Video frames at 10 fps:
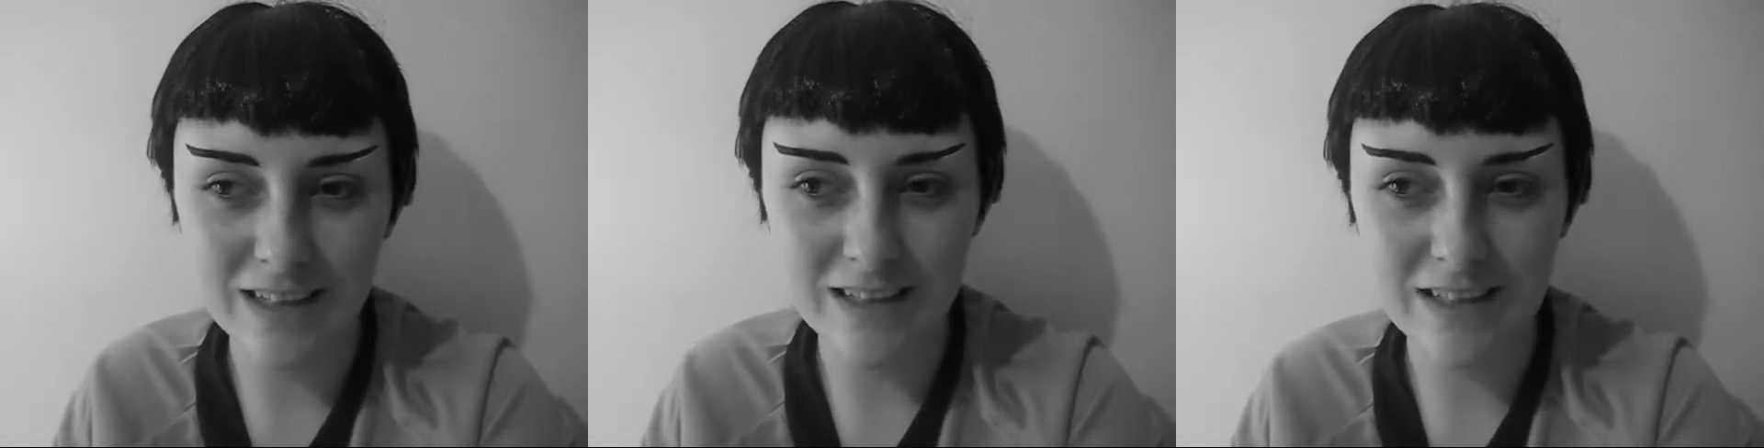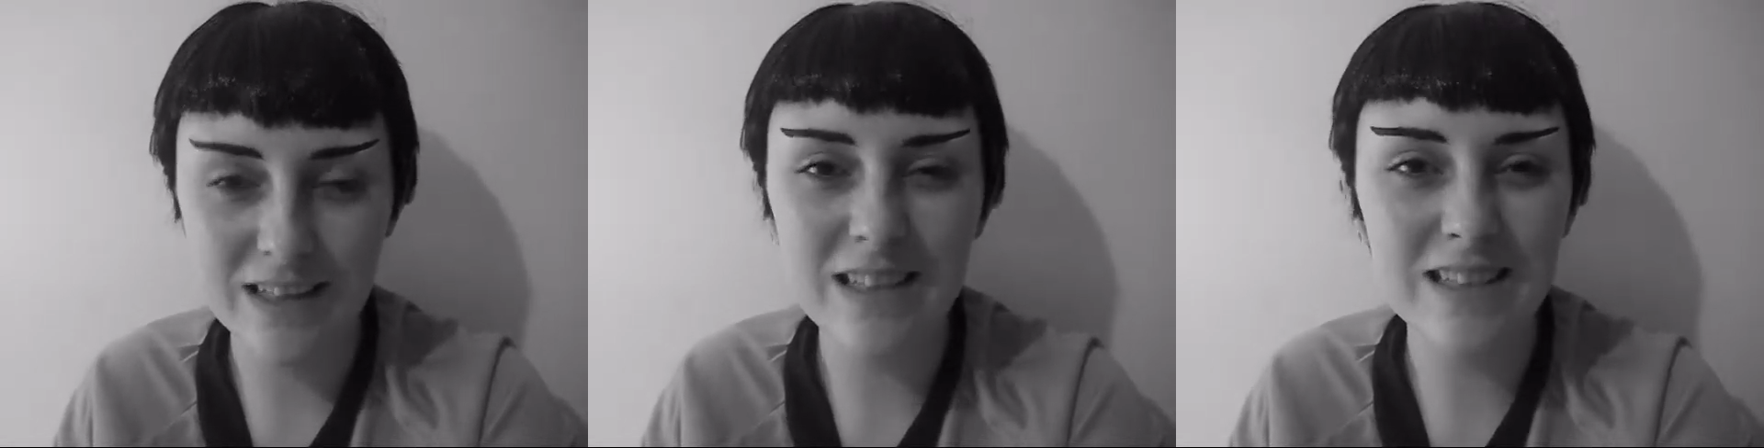
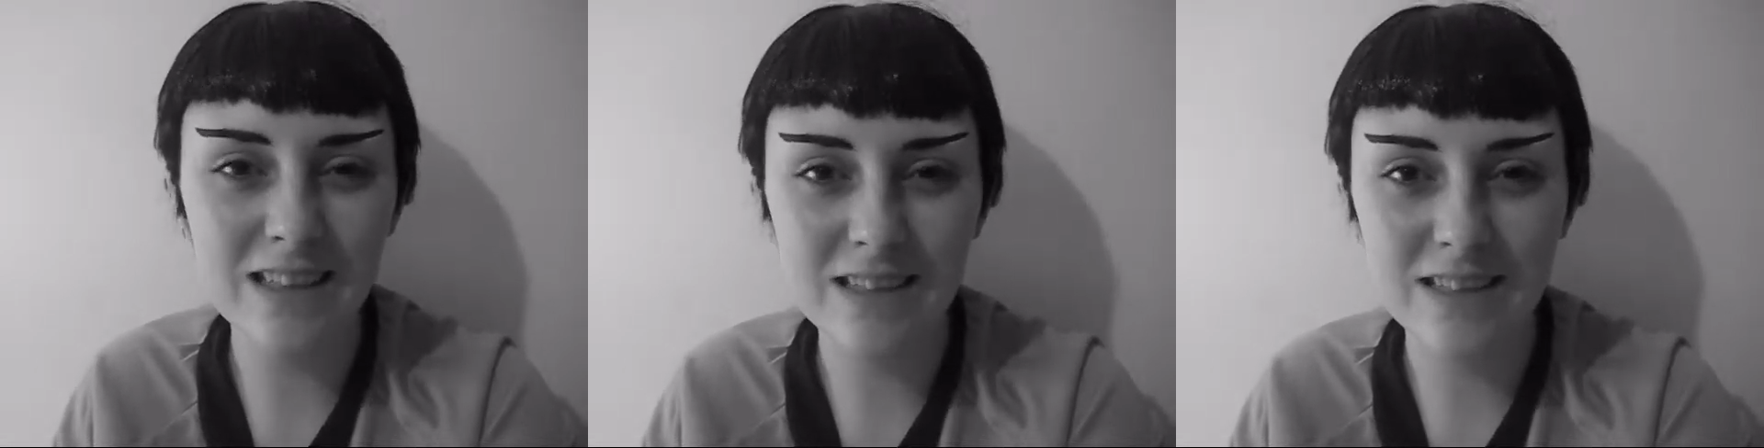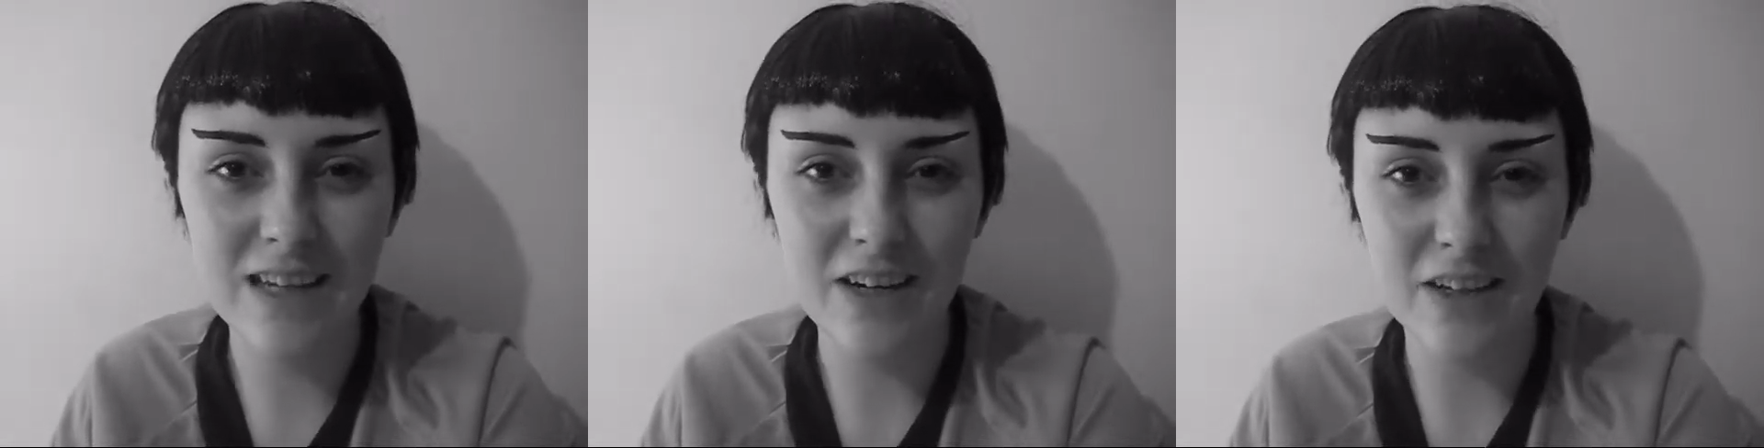It's, it's a little
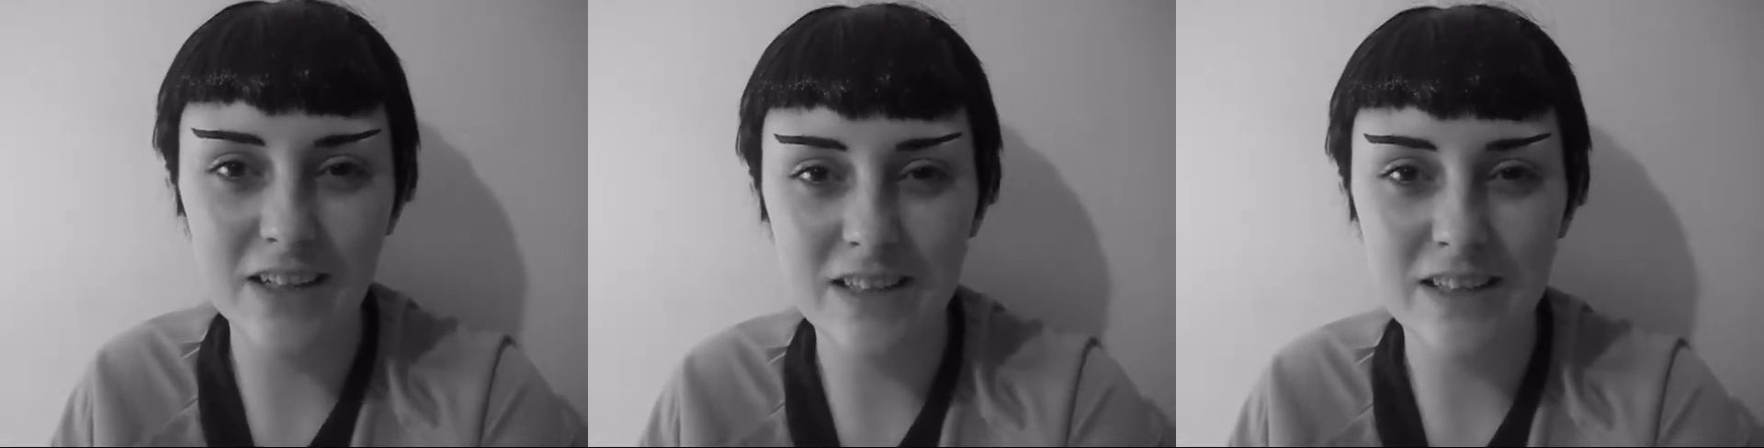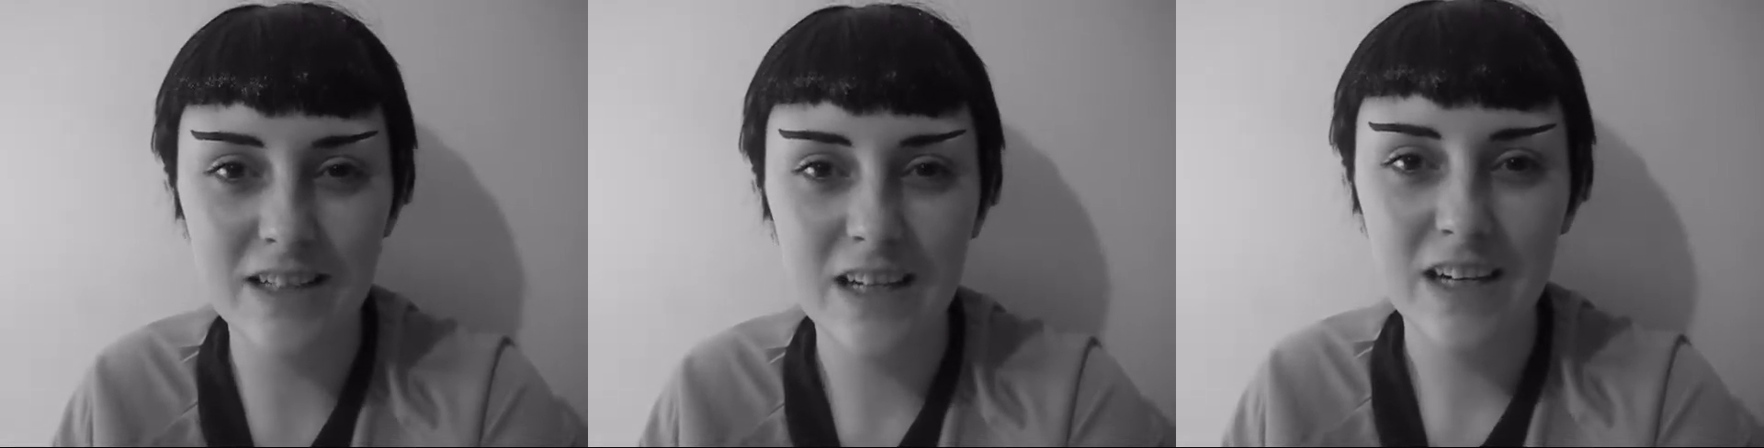scary
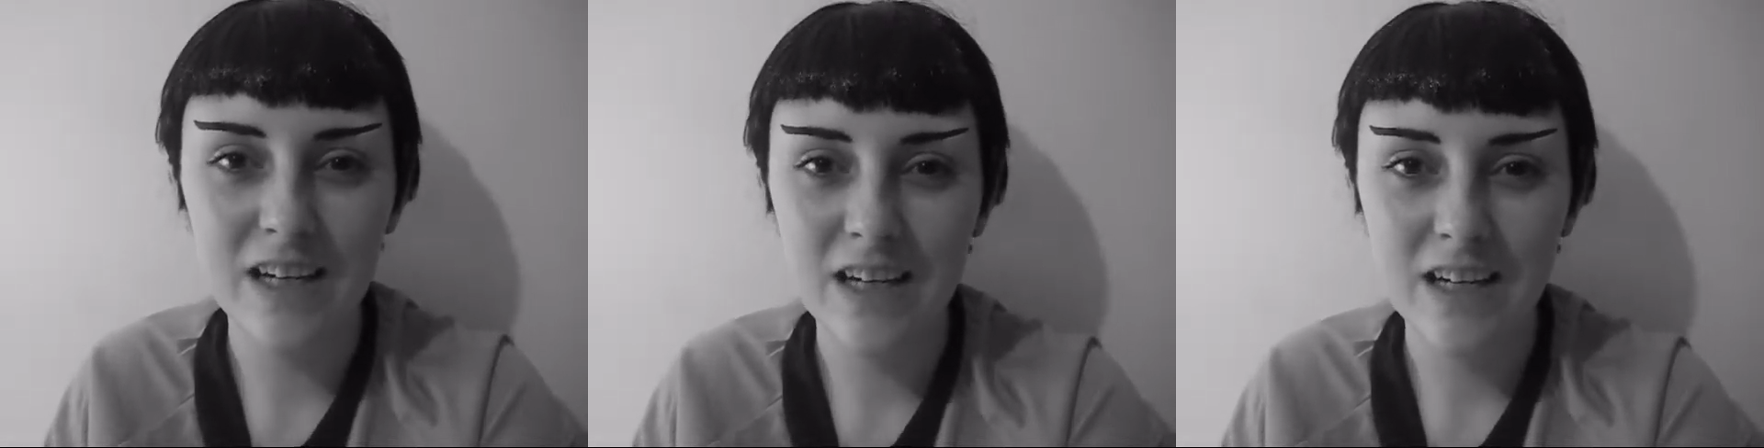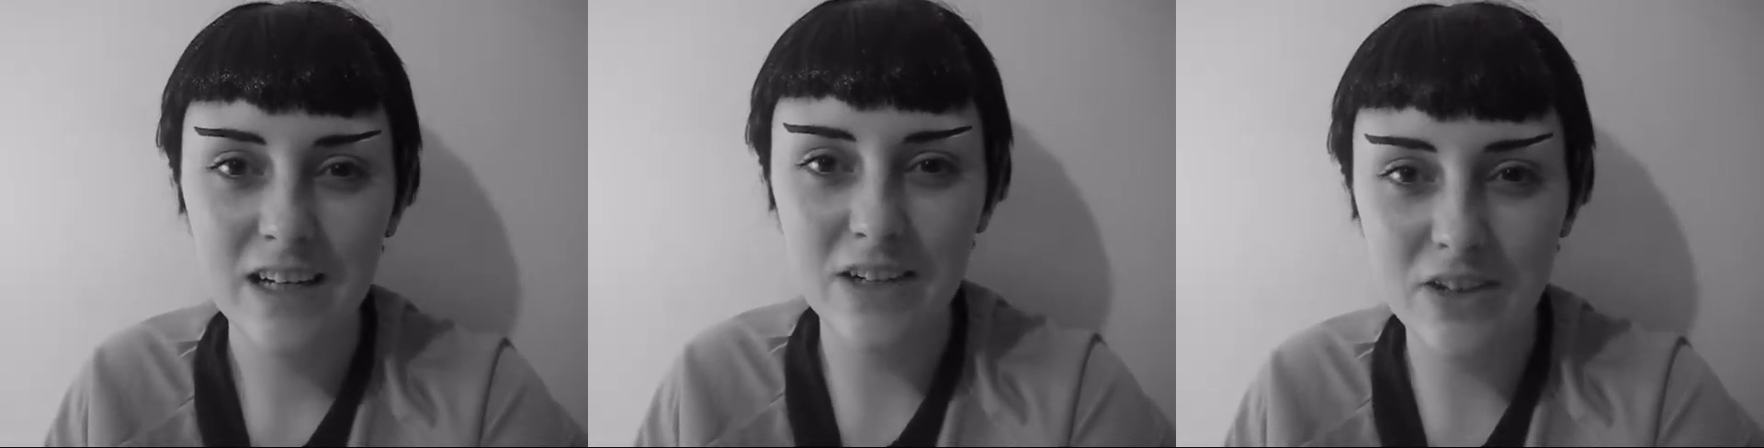because
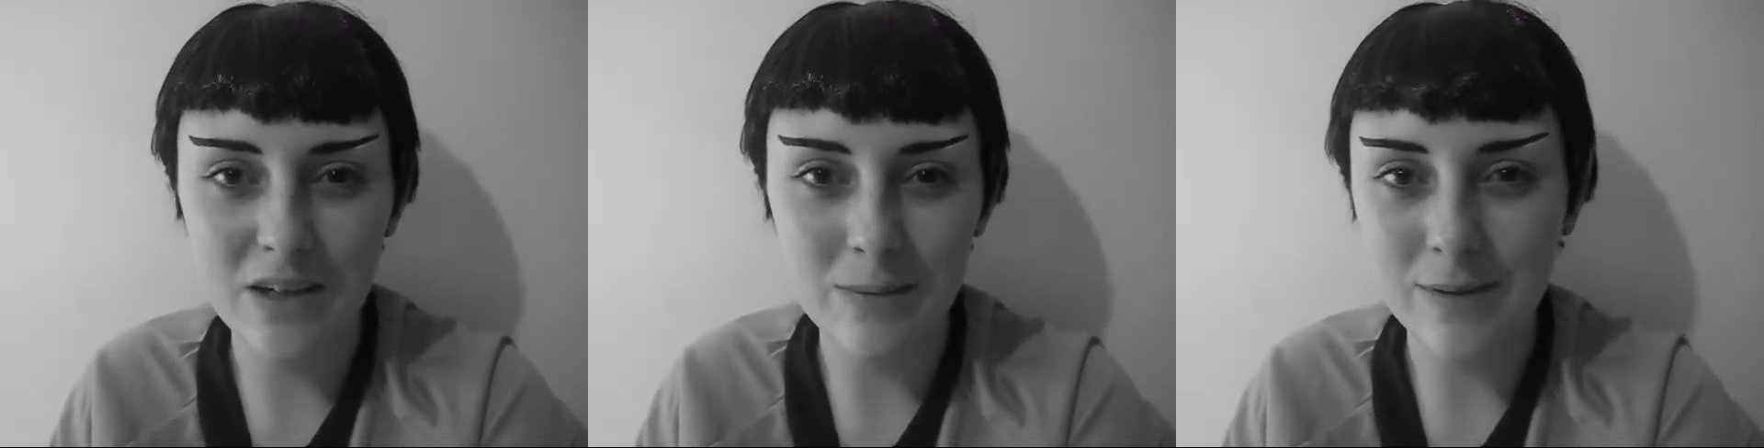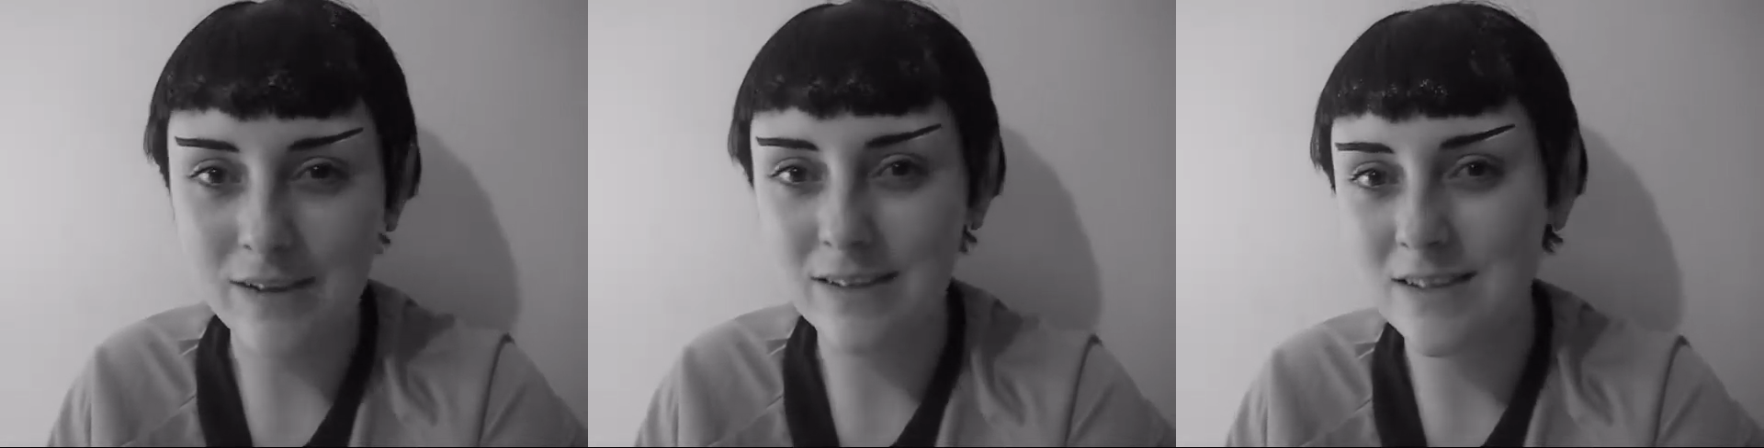your
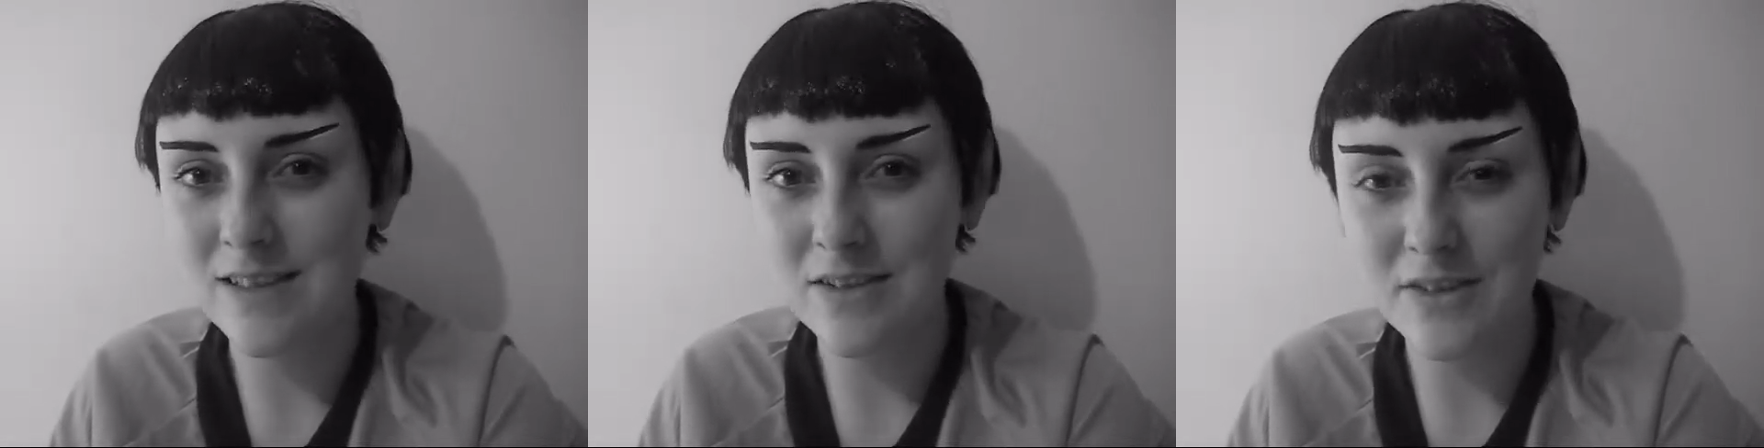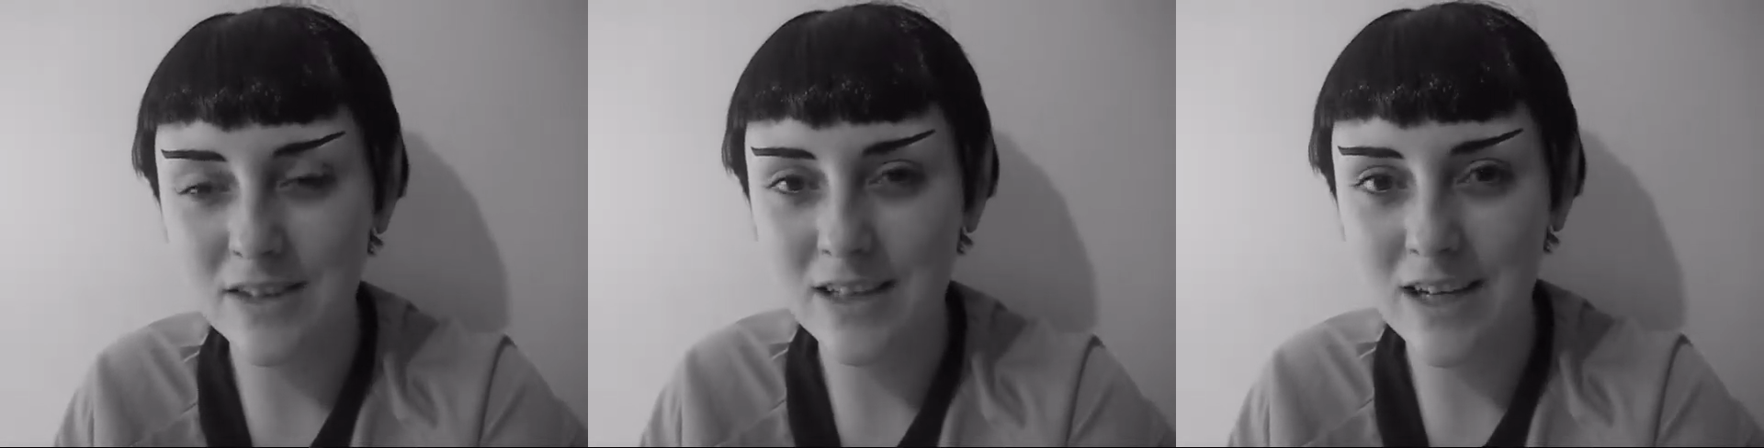email and stuff, it,